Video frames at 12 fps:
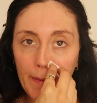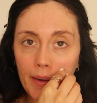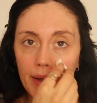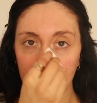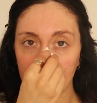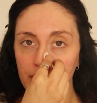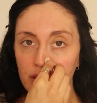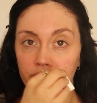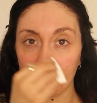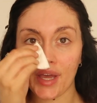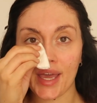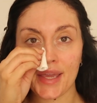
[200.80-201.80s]
clean your
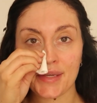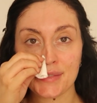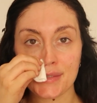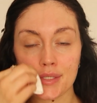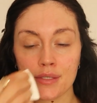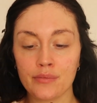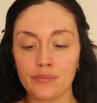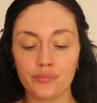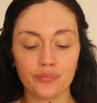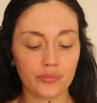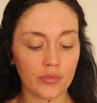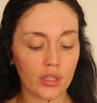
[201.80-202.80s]
face,
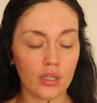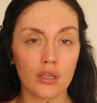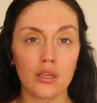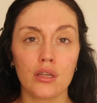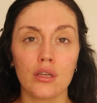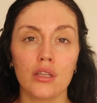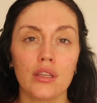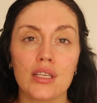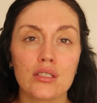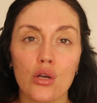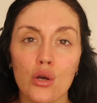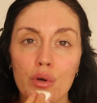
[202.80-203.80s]

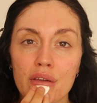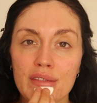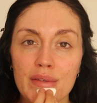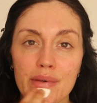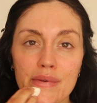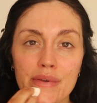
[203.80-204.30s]
there's always